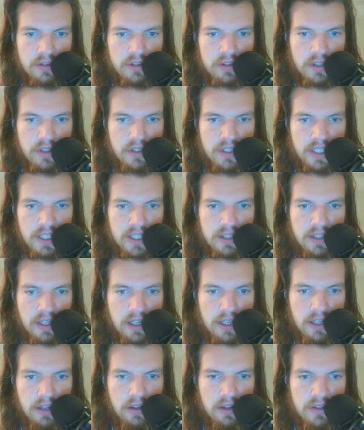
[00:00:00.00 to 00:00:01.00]
the
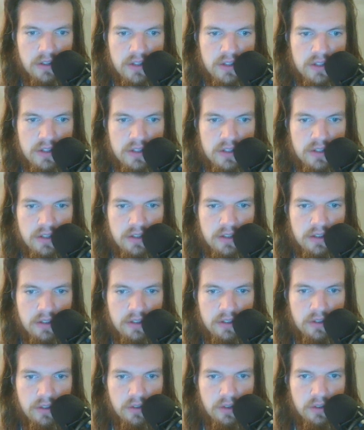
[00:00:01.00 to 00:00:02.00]
details,
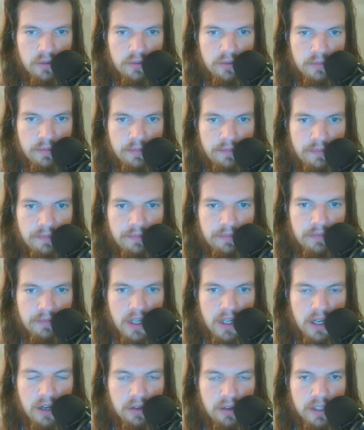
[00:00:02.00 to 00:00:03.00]
you know,
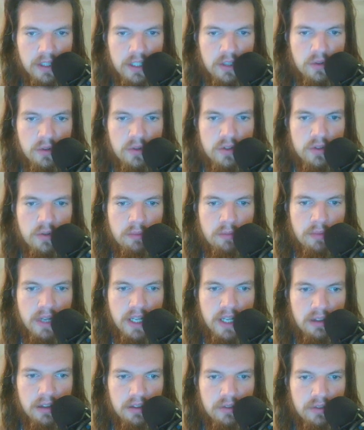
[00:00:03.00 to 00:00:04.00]
how they used to
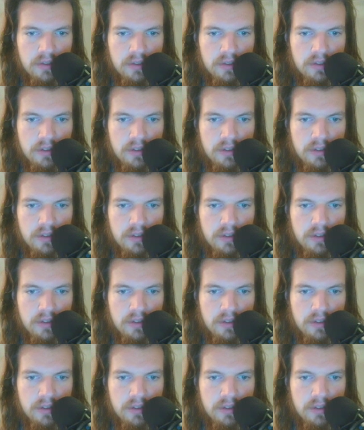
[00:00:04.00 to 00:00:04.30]
build.